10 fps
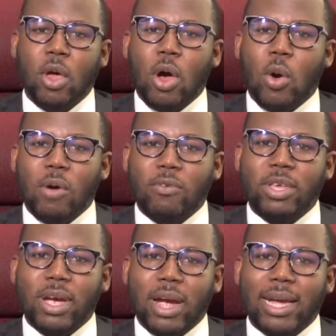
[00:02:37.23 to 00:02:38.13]
However,
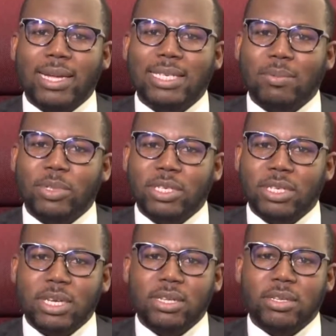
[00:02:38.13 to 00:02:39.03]
there are exceptions
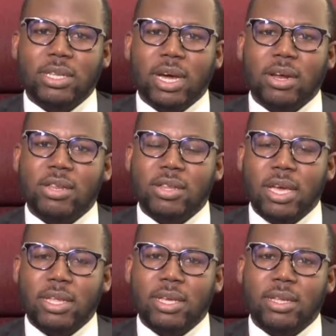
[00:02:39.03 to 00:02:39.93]
to this that are
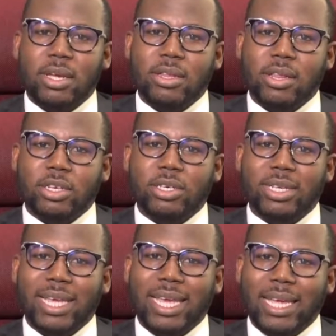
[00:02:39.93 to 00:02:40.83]
stated in
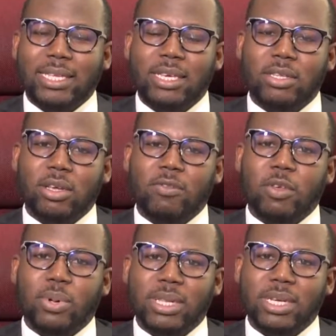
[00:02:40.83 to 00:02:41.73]
Section 18 of
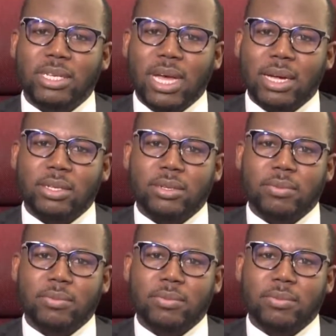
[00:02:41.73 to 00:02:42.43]
the Police Act.